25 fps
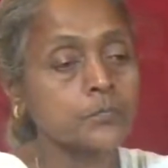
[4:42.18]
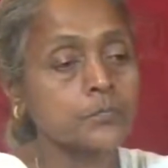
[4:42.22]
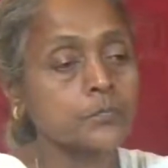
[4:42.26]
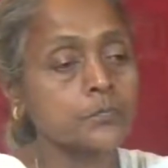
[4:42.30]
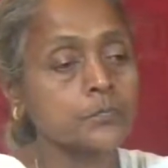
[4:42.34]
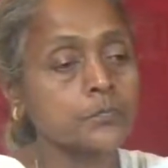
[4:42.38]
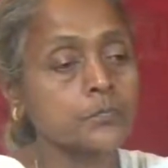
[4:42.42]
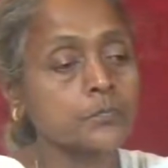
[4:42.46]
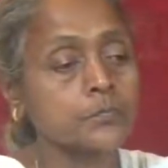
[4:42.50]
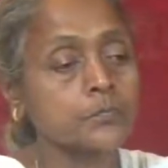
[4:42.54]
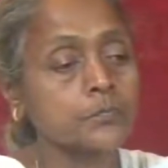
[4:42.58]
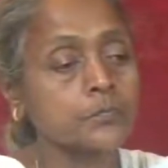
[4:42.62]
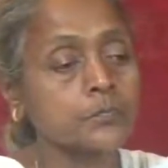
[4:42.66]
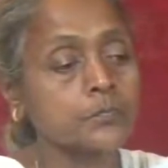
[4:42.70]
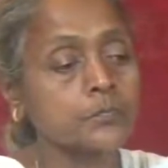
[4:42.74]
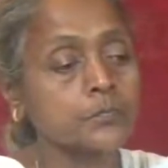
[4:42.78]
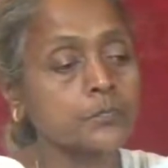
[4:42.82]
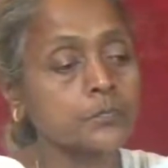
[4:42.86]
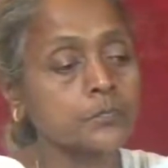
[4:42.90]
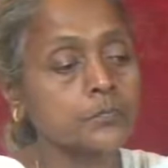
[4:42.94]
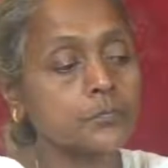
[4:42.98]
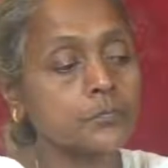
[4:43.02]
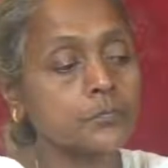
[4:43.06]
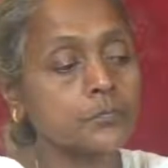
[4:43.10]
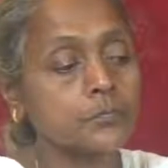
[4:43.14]

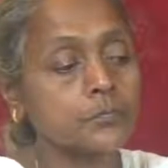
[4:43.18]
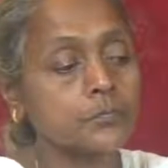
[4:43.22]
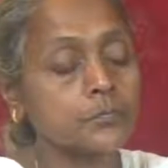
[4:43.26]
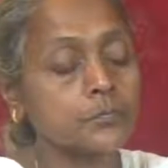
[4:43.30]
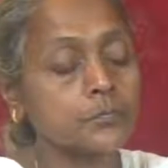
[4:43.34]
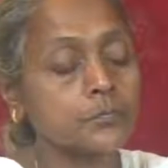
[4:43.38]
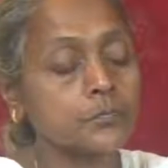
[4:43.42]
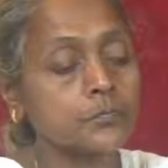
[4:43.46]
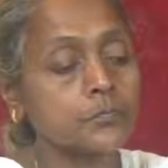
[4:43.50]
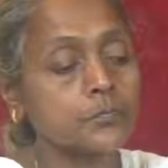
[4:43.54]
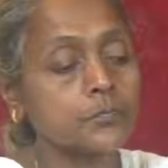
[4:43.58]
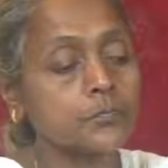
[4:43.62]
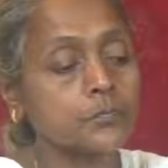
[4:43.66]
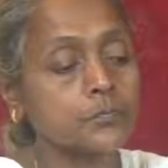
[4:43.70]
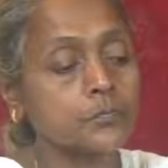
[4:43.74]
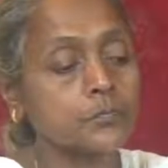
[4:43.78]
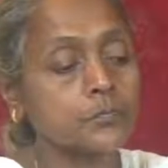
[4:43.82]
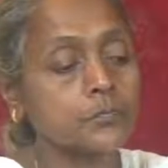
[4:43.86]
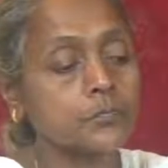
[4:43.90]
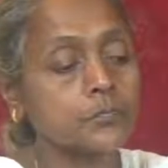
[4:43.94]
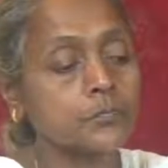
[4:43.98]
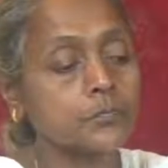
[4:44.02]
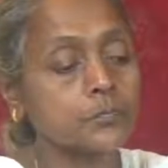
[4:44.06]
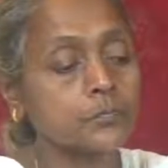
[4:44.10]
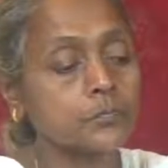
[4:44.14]

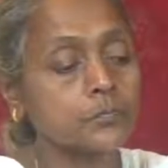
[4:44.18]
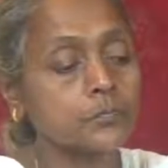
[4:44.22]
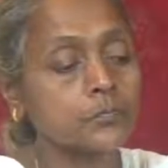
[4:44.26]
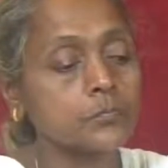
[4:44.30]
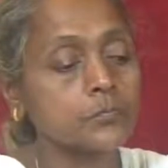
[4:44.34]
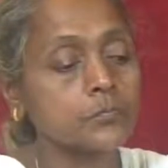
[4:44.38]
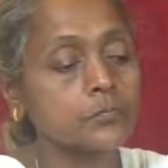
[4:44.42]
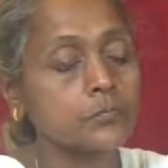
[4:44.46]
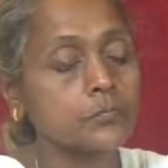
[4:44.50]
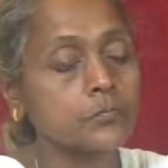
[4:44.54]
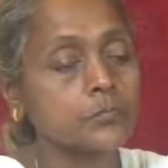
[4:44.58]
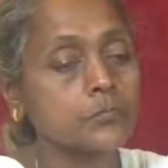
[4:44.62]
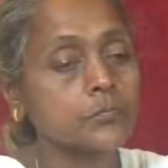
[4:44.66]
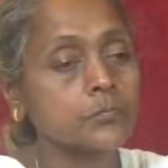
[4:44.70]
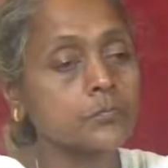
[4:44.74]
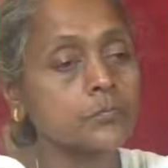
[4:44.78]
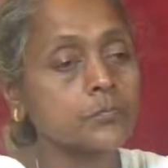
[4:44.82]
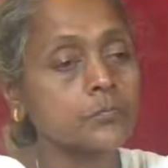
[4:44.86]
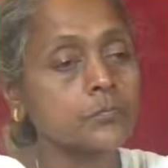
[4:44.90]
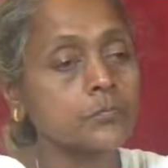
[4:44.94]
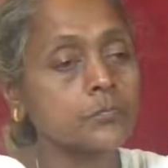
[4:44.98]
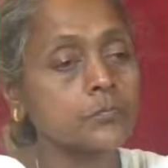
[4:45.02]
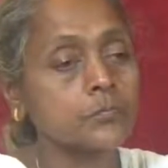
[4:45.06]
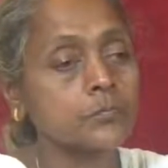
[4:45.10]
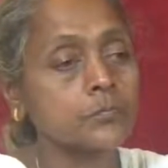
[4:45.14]

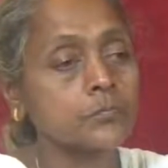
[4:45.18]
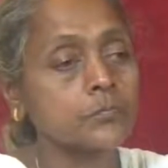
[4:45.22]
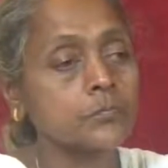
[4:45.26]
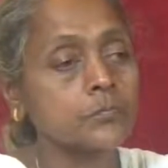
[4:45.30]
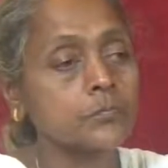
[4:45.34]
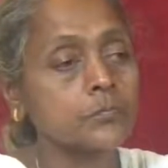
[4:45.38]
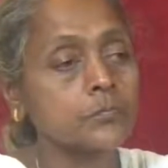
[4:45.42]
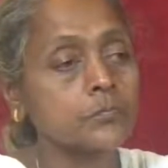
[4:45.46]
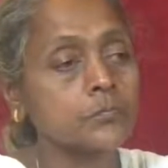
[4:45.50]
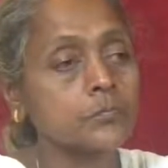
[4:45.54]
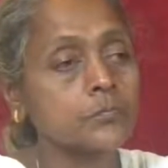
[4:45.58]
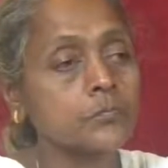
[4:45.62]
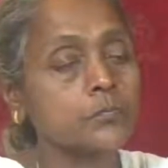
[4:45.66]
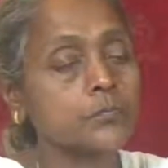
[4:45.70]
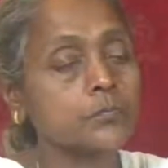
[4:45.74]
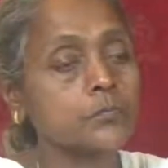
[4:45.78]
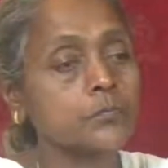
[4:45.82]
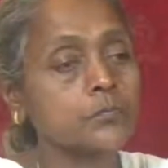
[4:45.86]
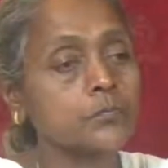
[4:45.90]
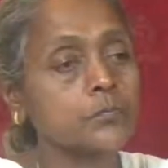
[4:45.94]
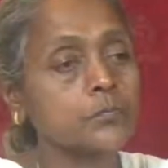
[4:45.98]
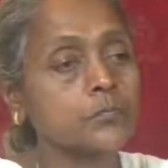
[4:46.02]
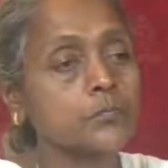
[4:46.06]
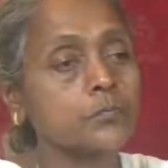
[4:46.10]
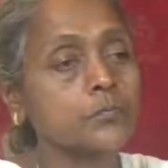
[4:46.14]

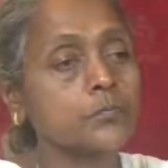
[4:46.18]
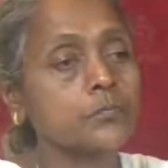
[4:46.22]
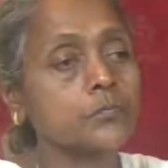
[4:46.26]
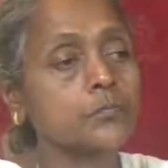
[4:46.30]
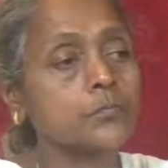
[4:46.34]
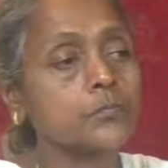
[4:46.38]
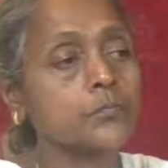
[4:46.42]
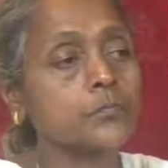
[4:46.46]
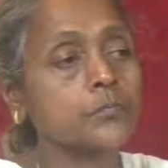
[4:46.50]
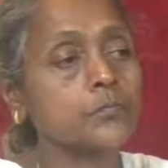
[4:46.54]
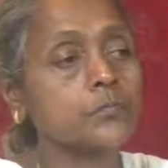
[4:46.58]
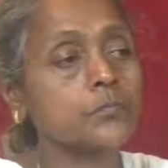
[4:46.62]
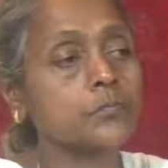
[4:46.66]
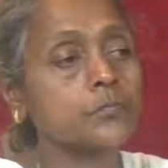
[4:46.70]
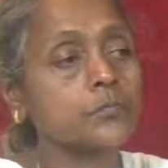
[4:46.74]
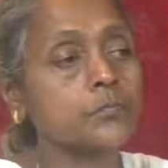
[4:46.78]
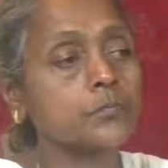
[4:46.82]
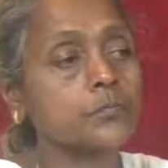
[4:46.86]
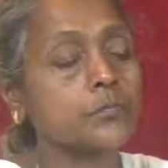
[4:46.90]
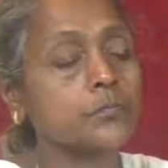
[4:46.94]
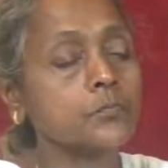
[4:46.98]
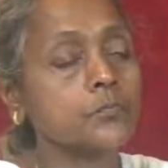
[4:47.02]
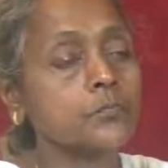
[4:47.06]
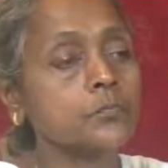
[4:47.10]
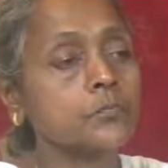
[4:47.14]

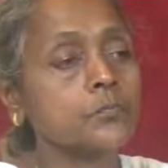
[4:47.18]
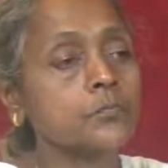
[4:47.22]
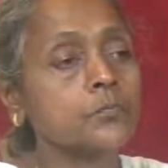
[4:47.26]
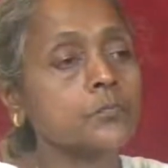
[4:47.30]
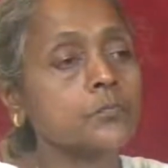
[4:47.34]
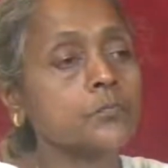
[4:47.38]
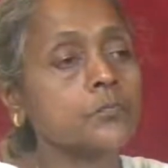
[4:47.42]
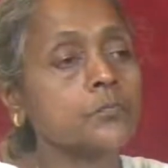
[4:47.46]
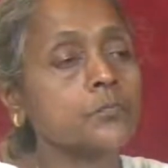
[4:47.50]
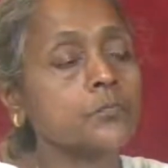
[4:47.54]
[no speech]